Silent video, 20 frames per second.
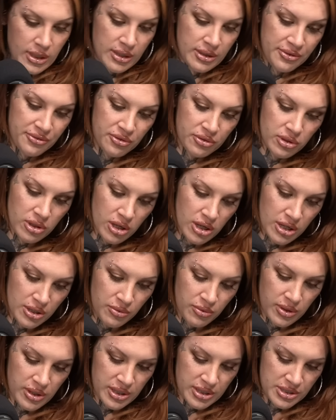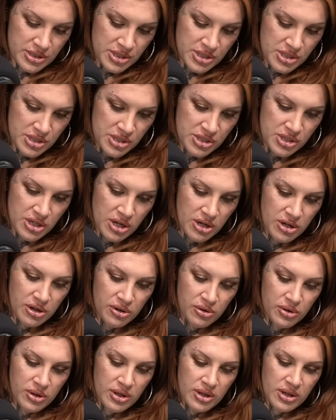And these are long ones.
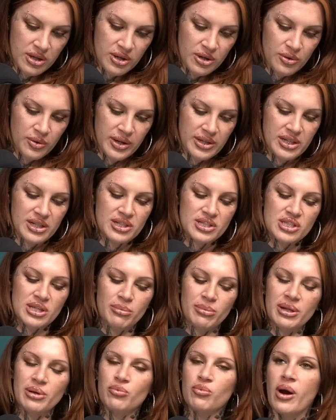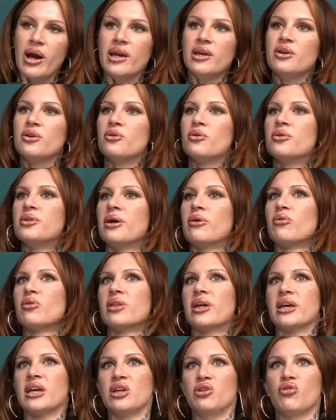So wait, right. didn't somebody write you and they were
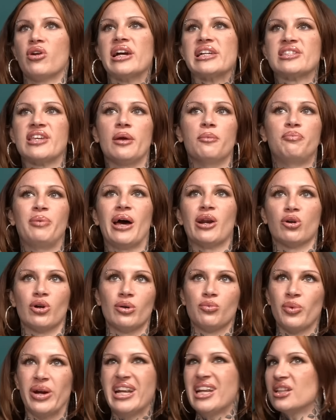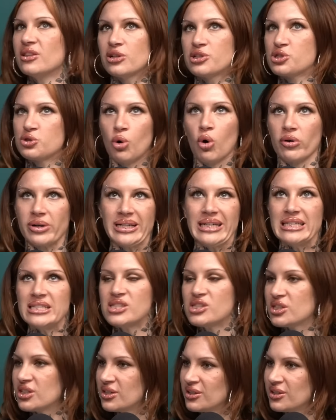like, Can you guys get better at reading the stories?